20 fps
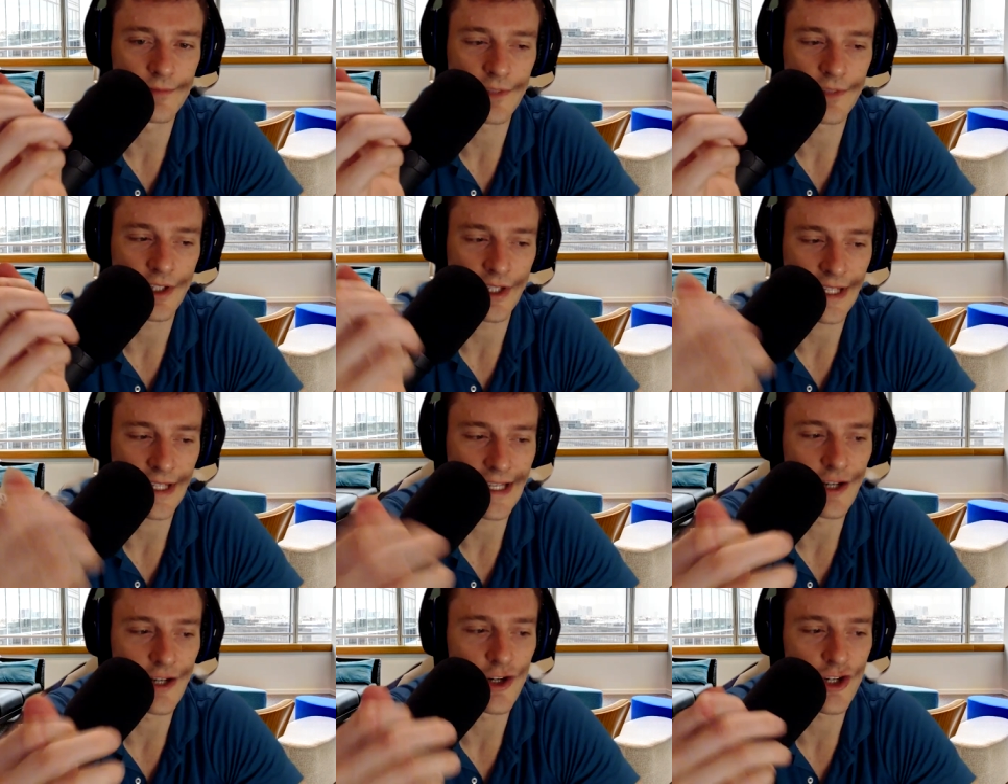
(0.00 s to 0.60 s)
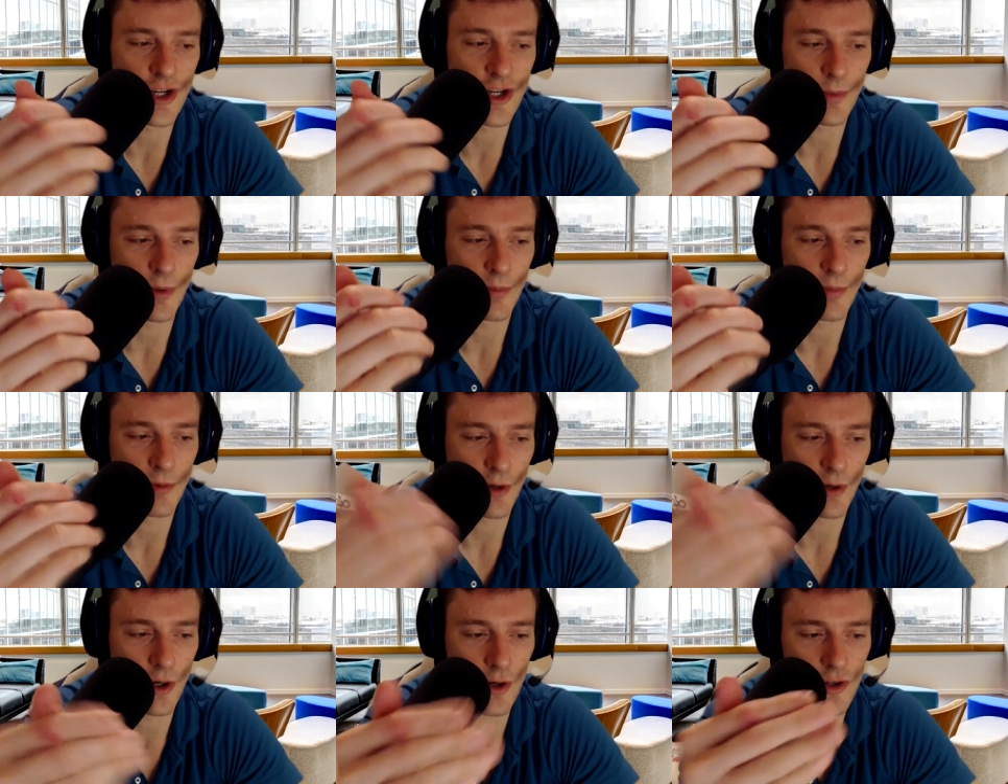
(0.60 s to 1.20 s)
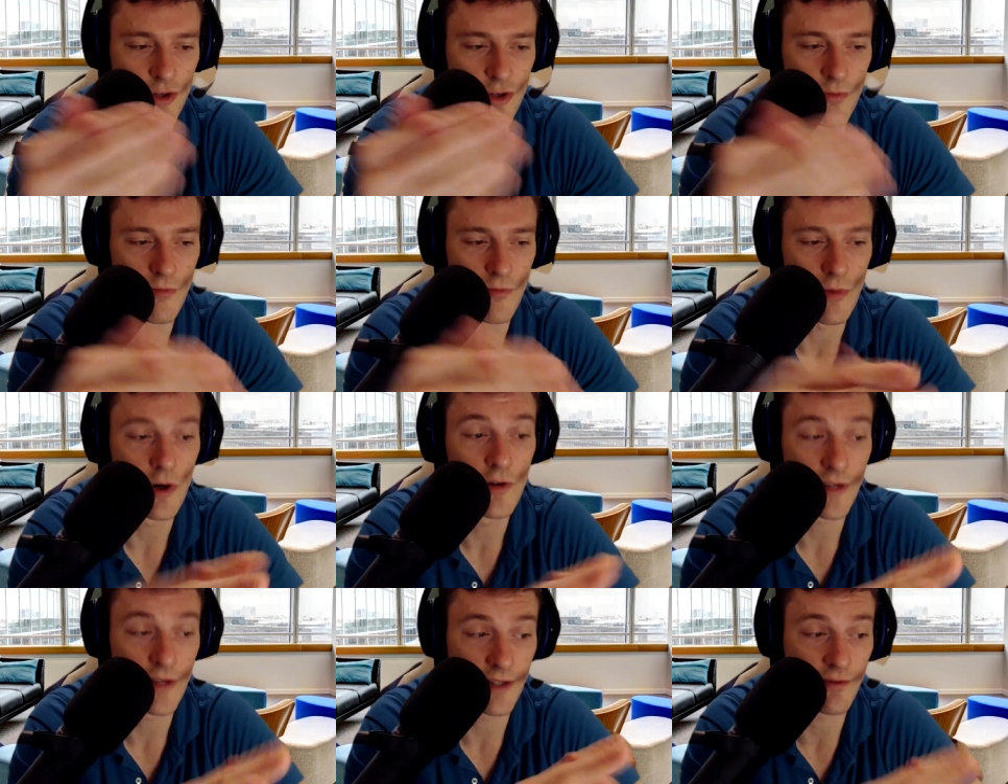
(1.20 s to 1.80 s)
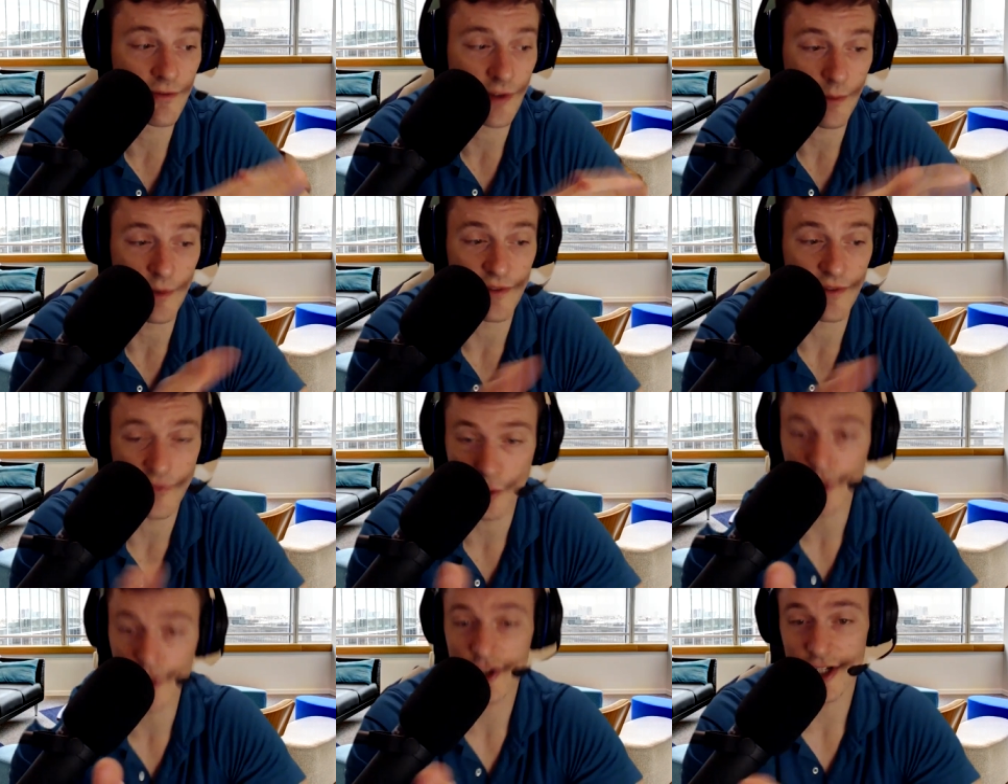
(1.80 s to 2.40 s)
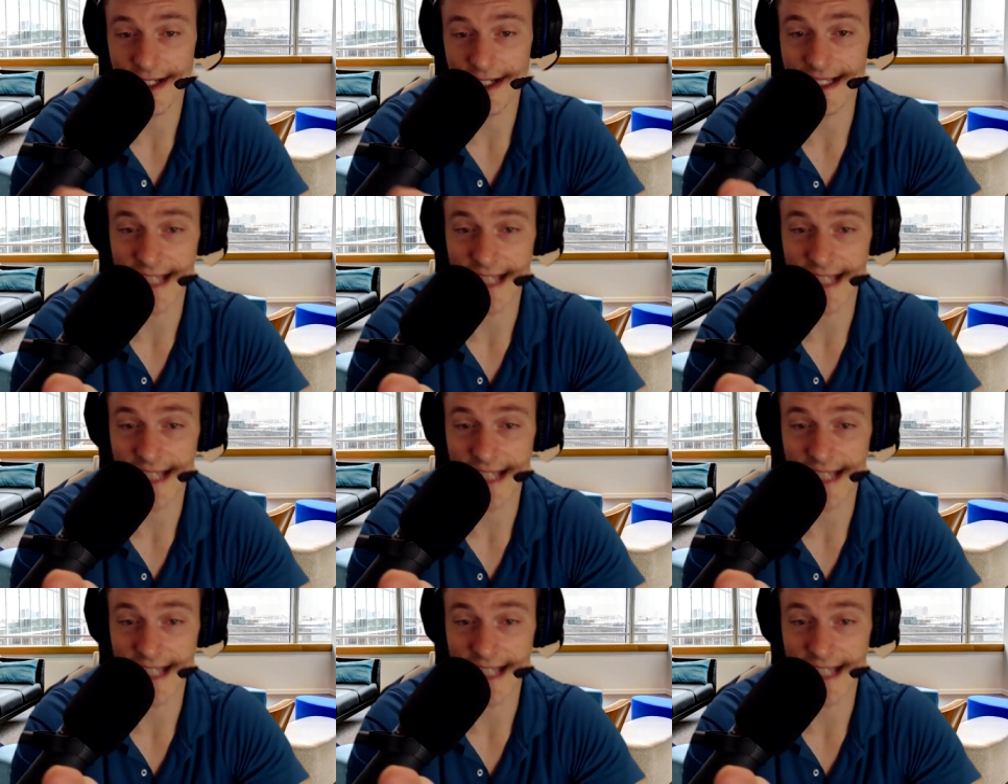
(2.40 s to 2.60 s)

leadership approach moving from a Fortune